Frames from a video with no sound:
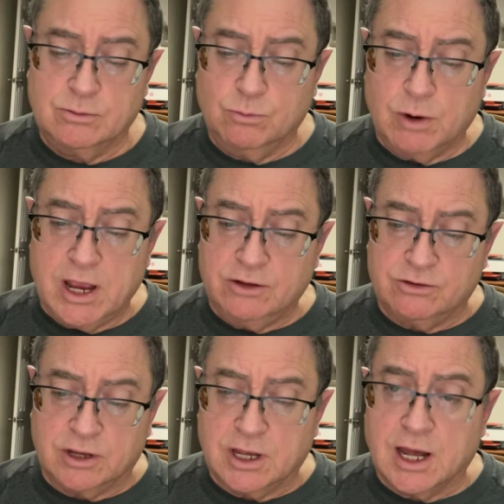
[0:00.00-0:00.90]
ways
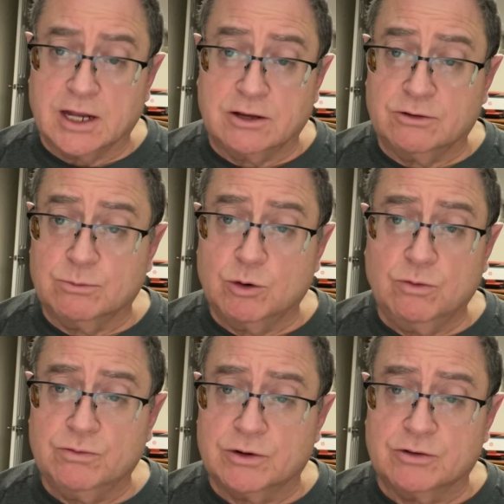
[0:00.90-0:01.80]
that God has
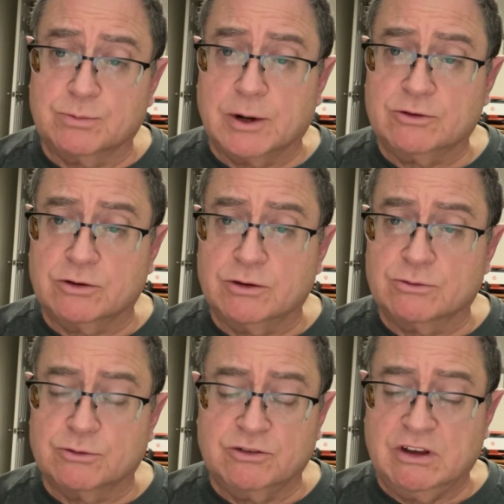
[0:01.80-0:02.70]
moved, and especially
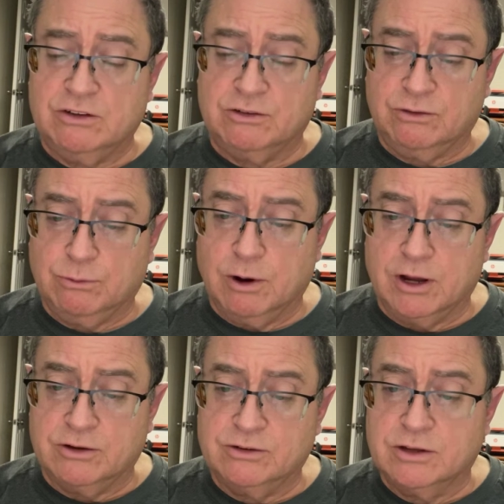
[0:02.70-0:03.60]
through Jesus
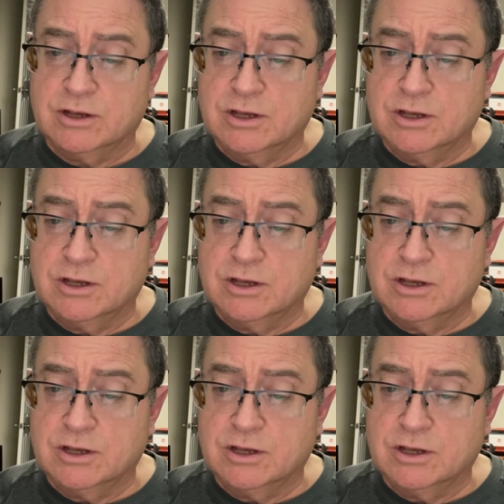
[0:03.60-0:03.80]
Christ,